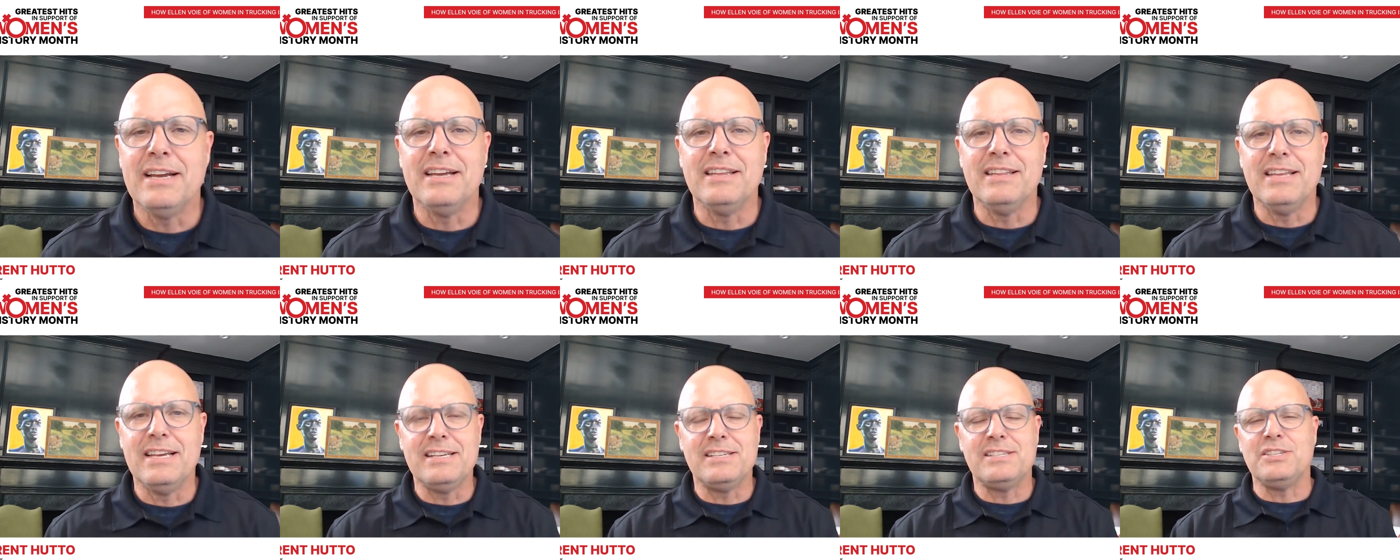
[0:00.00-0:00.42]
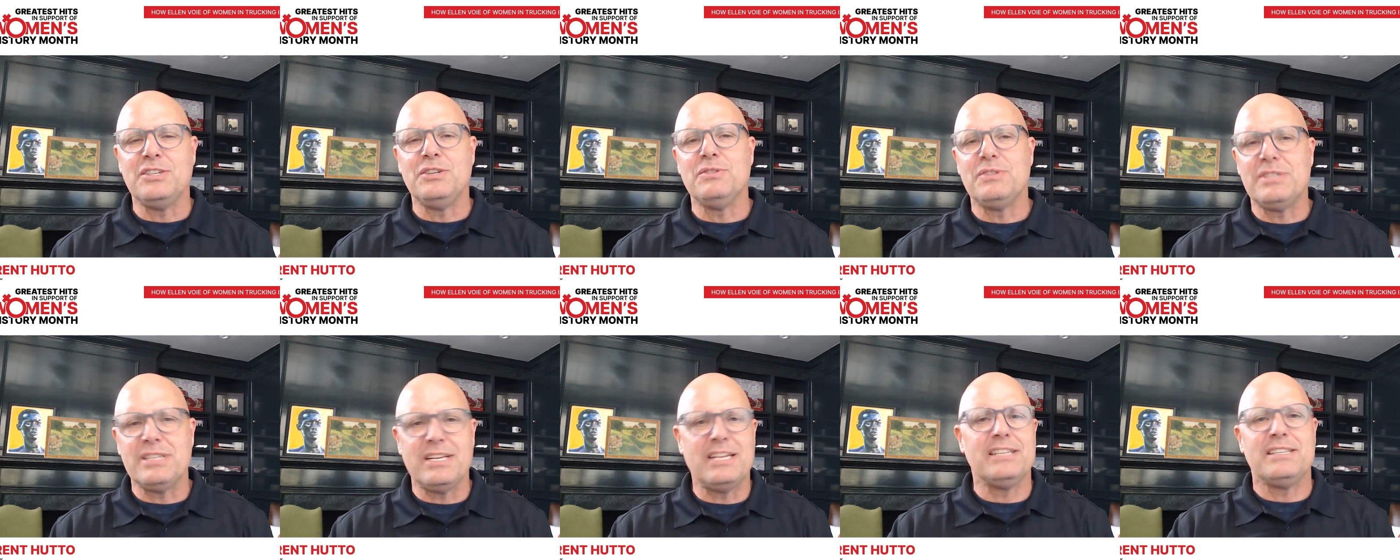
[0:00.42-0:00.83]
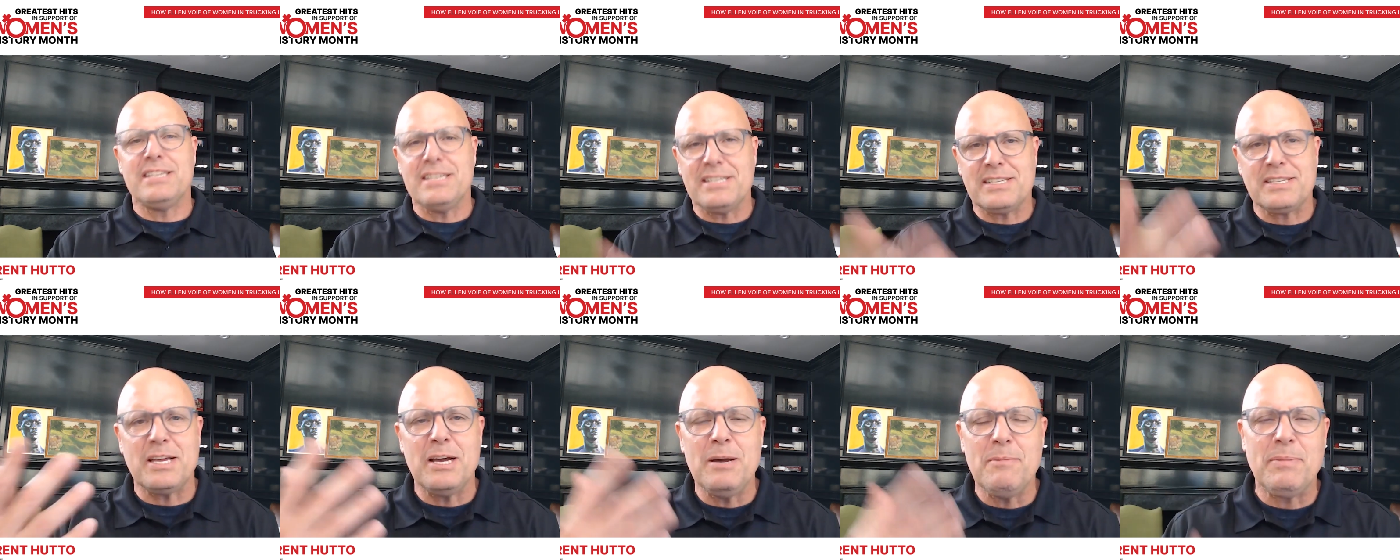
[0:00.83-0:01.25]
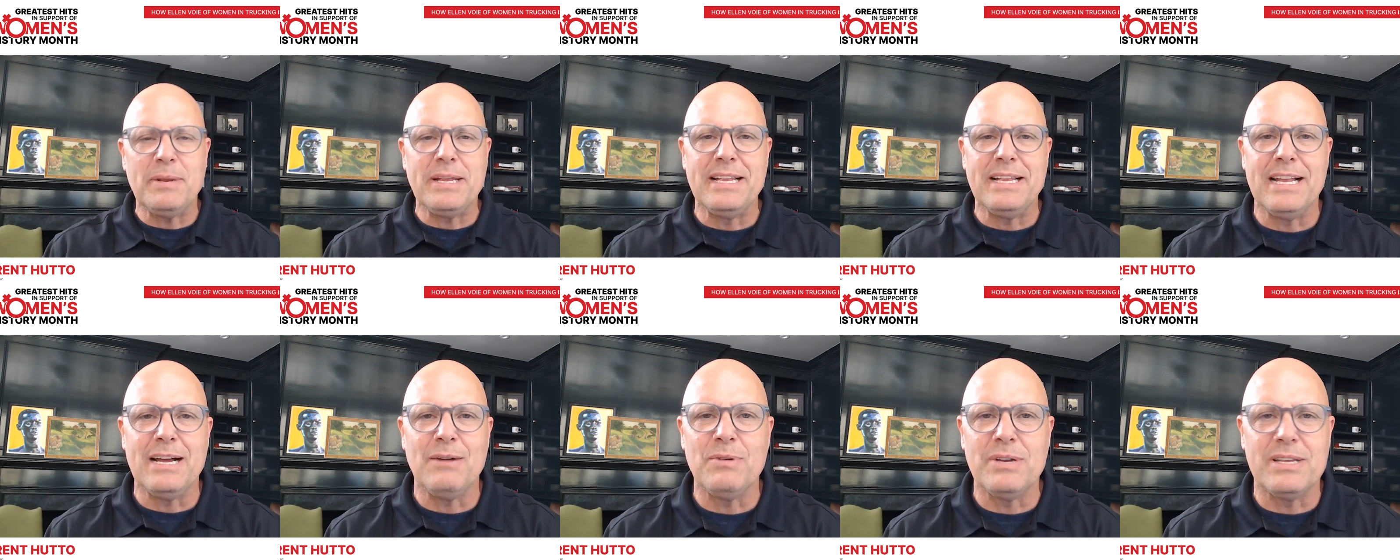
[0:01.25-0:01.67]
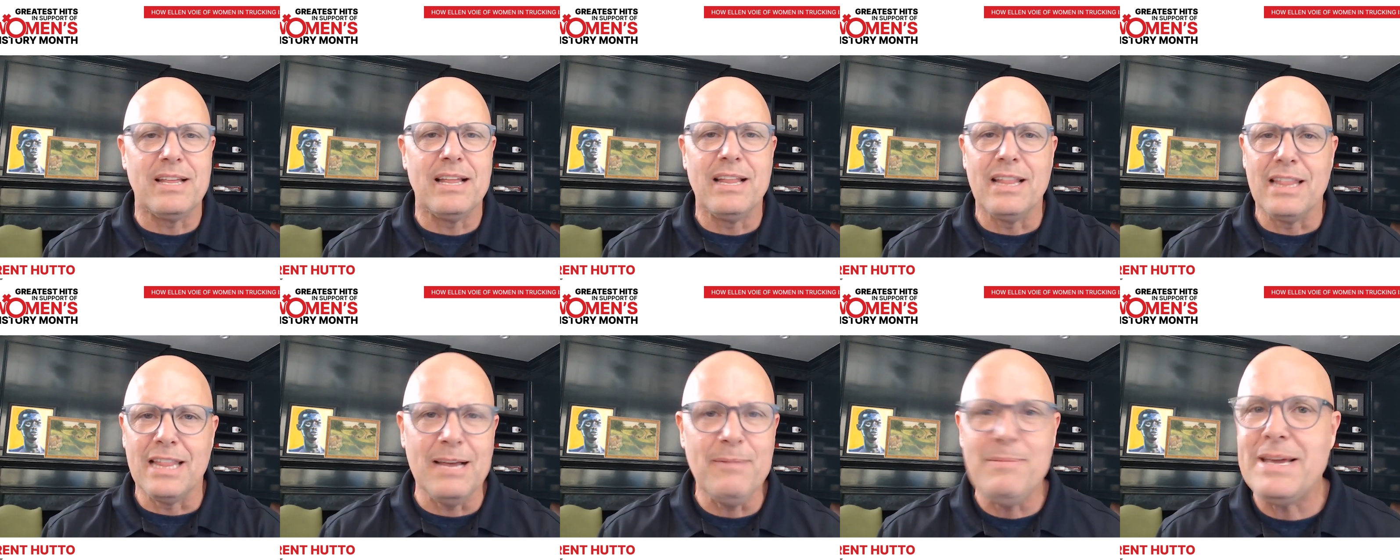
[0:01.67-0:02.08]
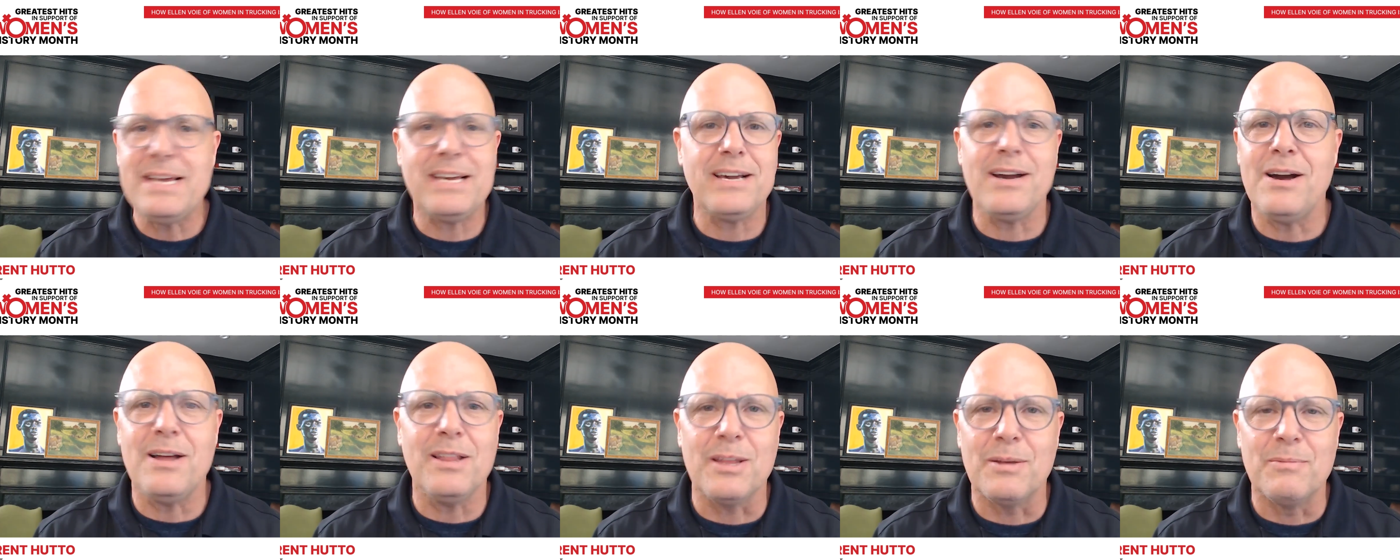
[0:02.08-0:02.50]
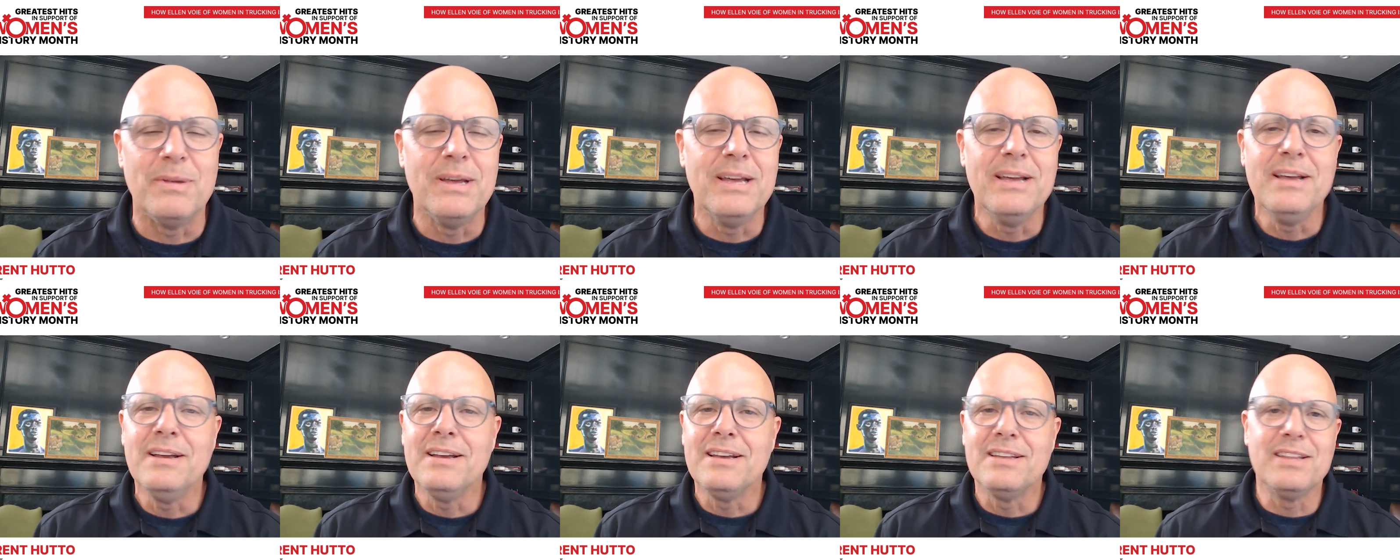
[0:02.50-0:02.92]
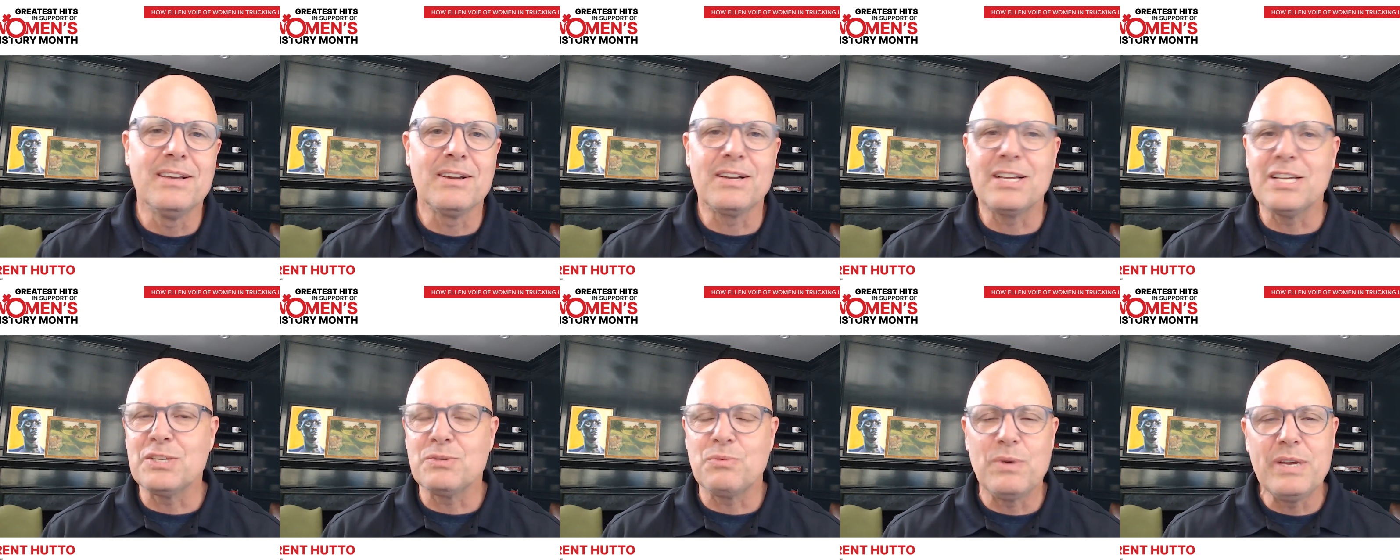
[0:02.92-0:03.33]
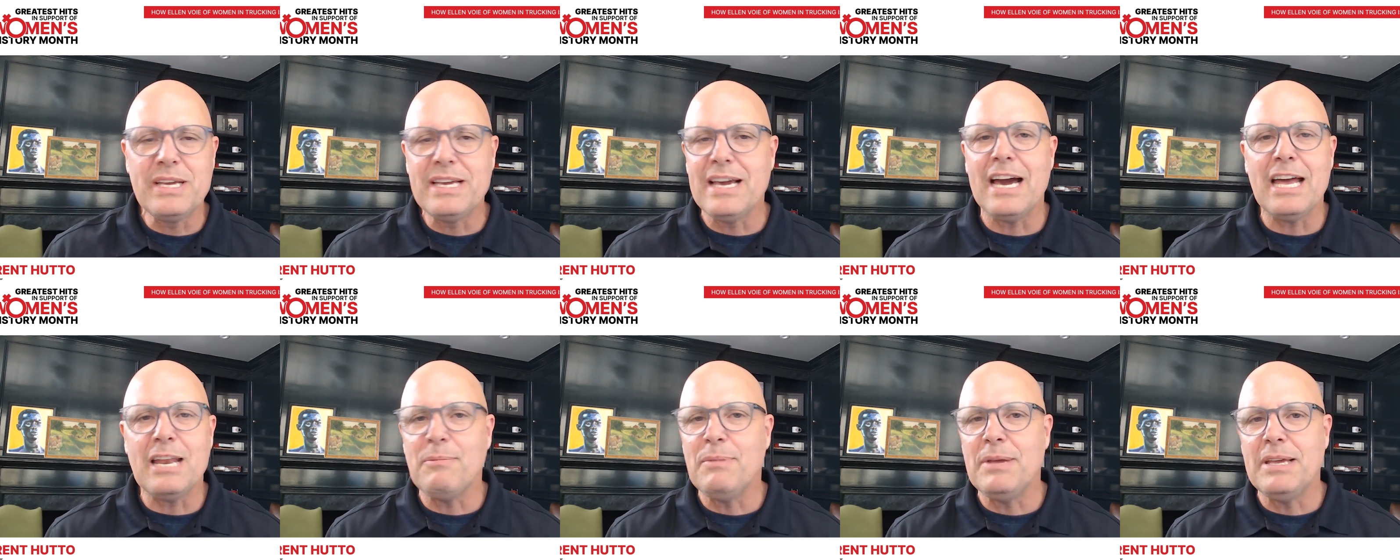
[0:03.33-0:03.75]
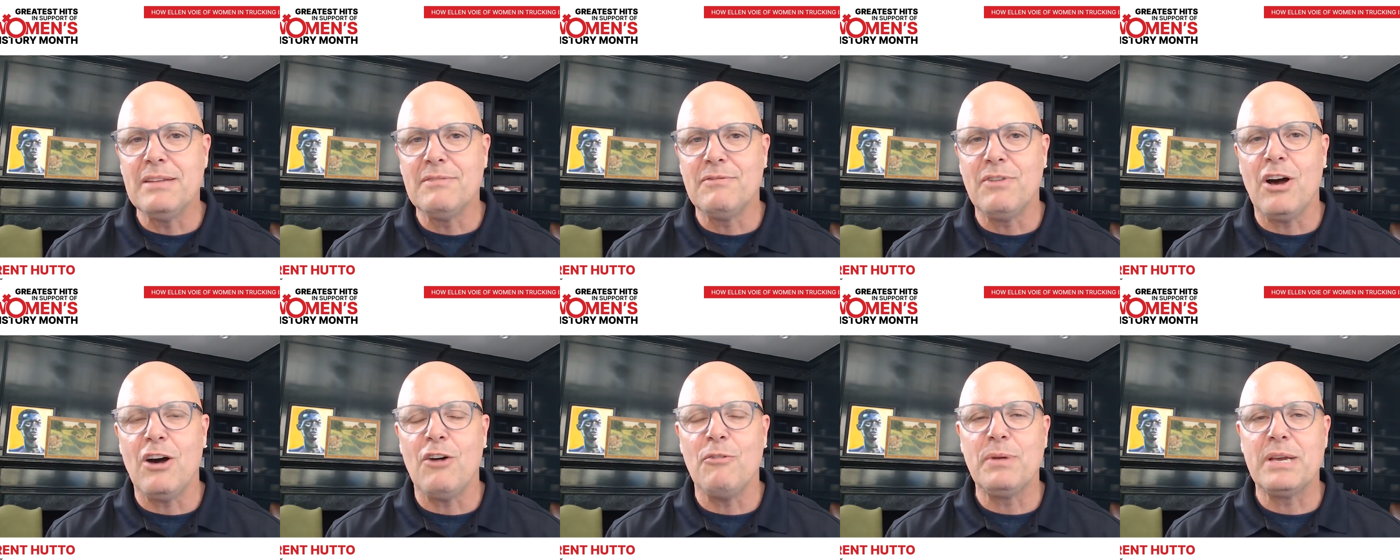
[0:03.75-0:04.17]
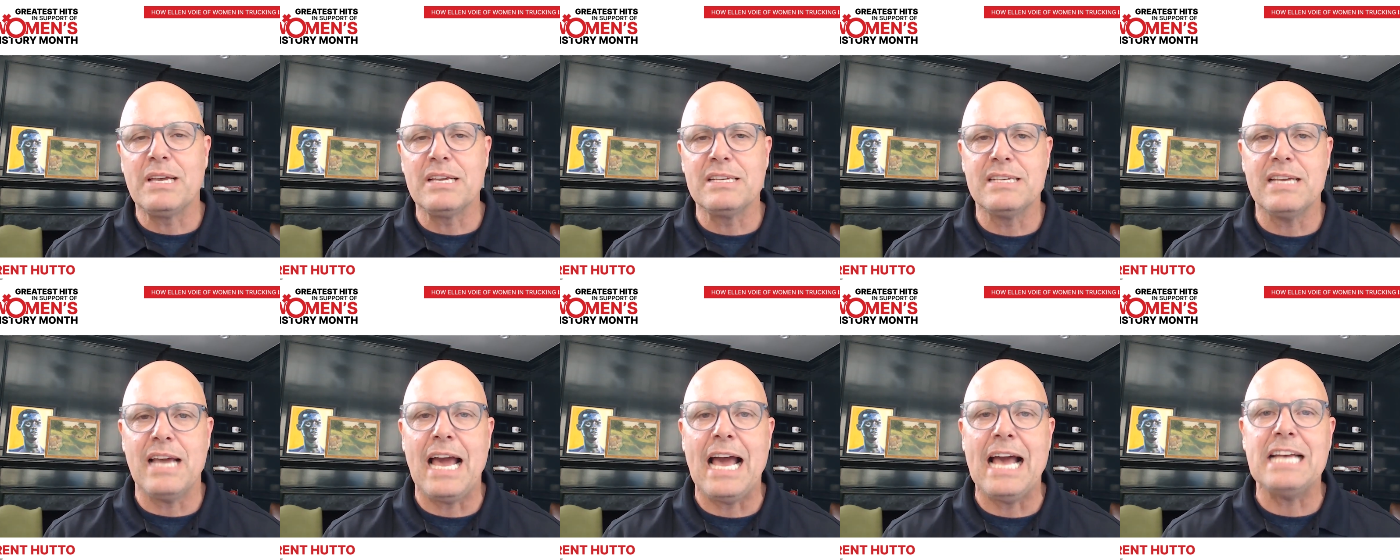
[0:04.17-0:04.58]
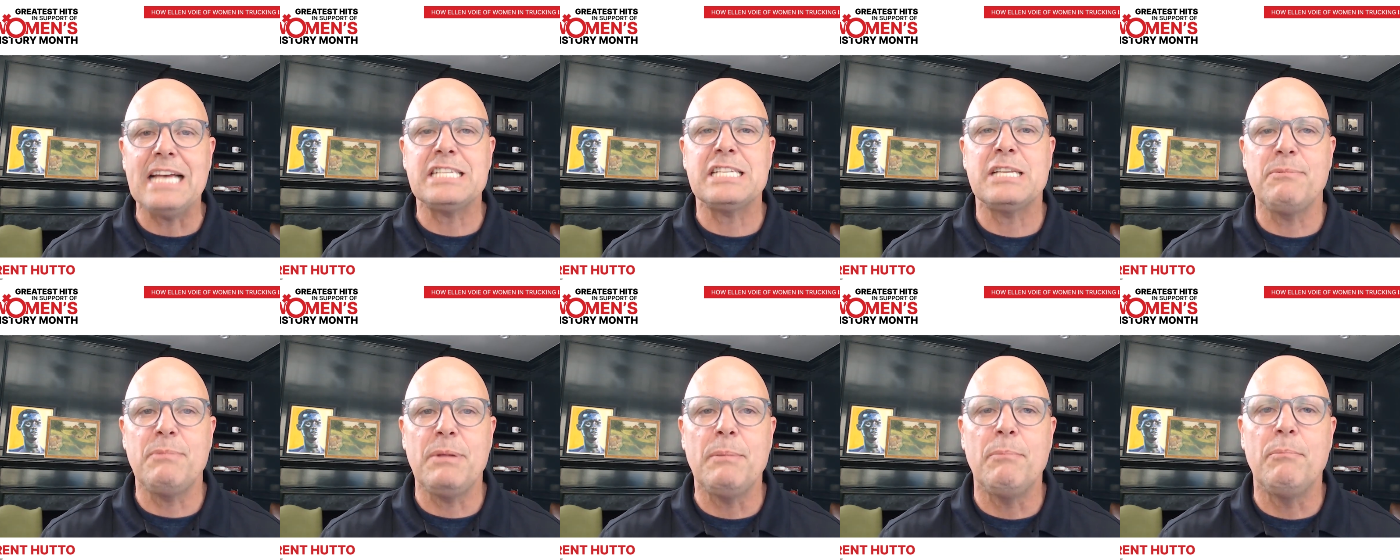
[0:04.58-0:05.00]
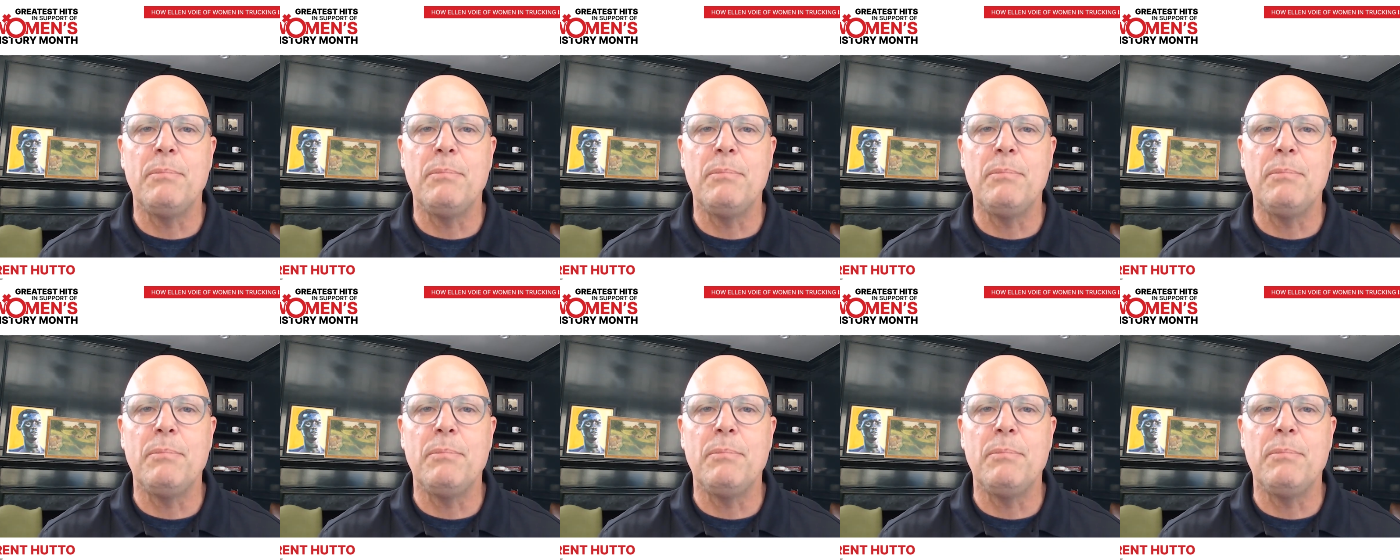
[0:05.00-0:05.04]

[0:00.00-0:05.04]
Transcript: And you said, it's this company. And I went, let me call them, because we got to be involved, because it has to be